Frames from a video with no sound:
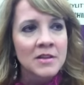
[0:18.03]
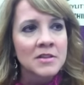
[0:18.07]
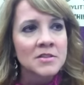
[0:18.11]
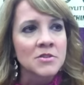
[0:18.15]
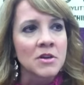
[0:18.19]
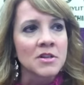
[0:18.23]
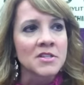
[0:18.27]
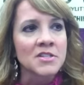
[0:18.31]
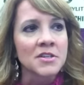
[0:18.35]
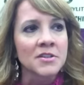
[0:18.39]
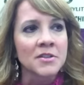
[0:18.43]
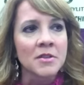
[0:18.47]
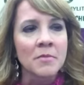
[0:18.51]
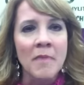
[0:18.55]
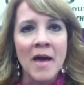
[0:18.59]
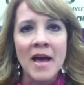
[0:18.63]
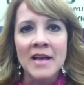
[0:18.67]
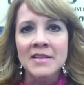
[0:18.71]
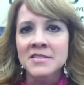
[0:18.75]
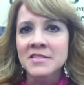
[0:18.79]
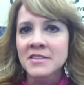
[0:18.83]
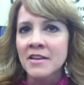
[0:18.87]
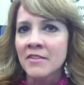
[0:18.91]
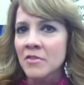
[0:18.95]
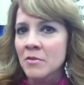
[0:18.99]
So I took the
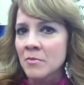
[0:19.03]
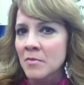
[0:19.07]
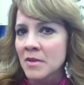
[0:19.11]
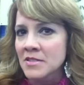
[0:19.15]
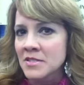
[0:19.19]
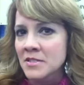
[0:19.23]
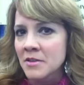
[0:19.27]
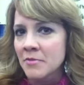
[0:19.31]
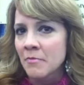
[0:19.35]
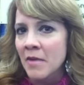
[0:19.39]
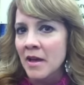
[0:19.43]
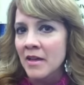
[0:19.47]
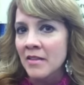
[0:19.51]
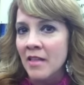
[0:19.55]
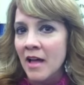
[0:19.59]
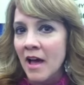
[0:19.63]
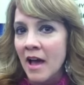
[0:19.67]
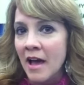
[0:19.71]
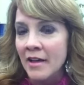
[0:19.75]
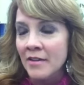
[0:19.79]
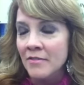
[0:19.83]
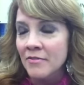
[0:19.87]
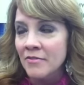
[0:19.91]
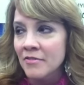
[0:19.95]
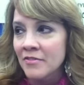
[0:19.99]
past seven months of my
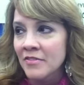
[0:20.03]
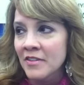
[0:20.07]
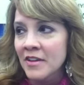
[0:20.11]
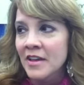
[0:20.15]
life